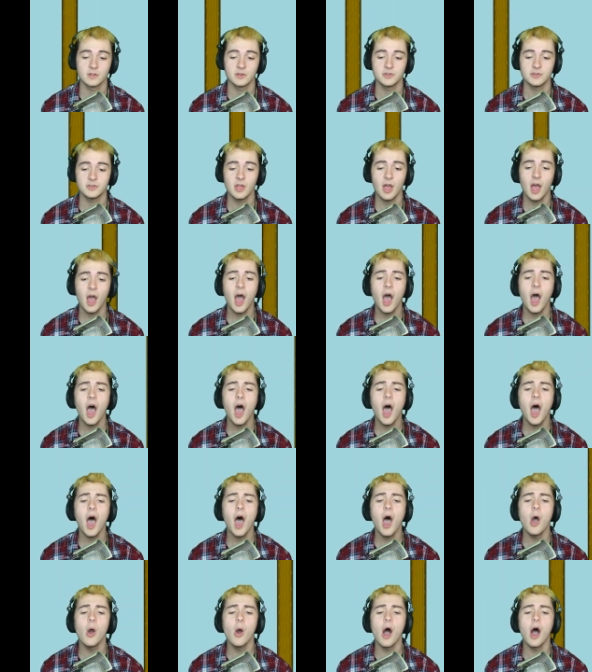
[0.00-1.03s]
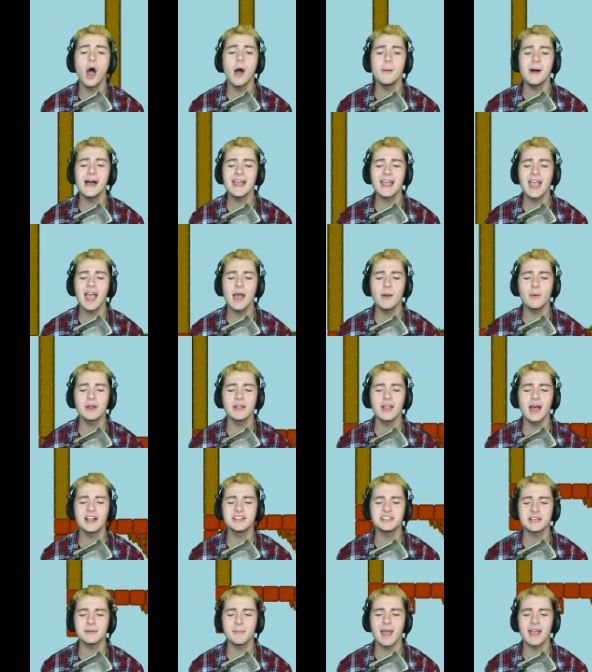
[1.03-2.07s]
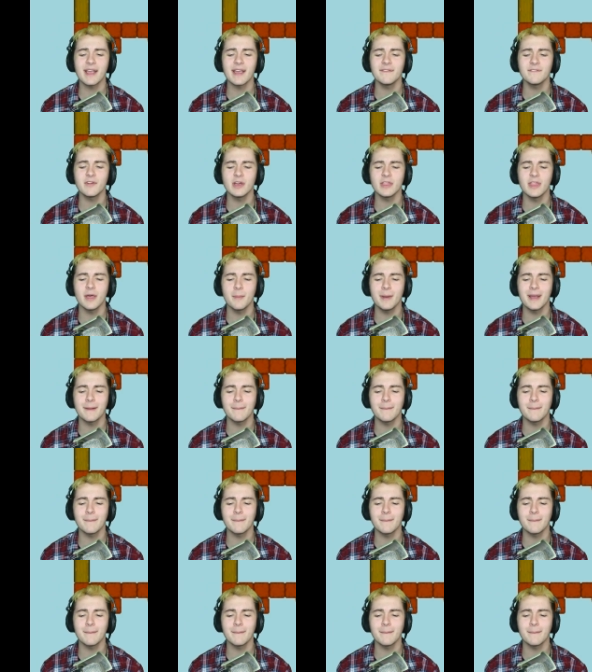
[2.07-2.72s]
No! Oh my god, we're launching back and forth!